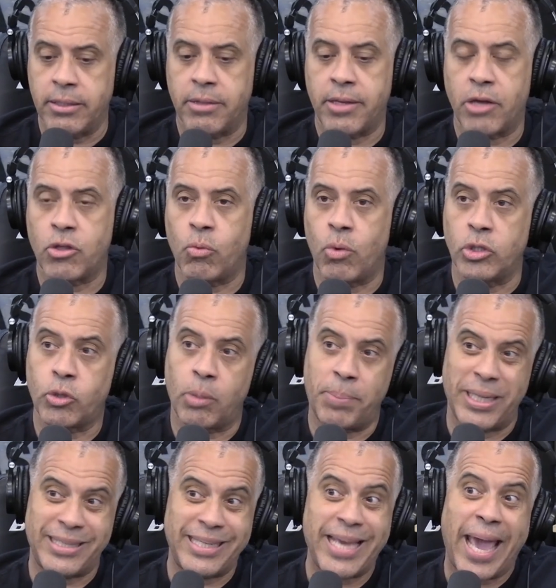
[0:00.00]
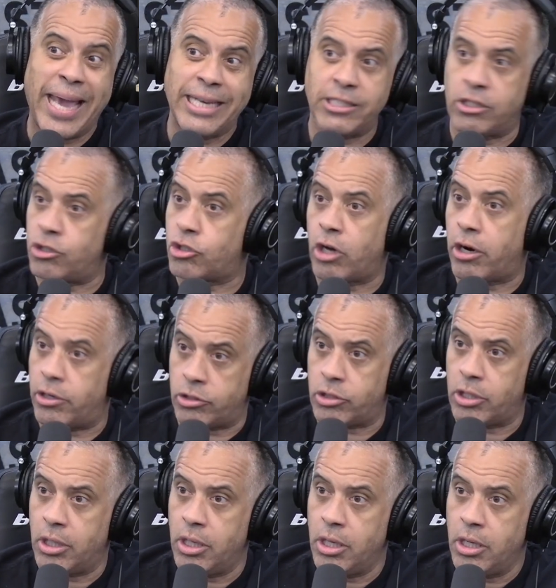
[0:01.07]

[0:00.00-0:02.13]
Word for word: they're the ones who are going to put the DAs in charge.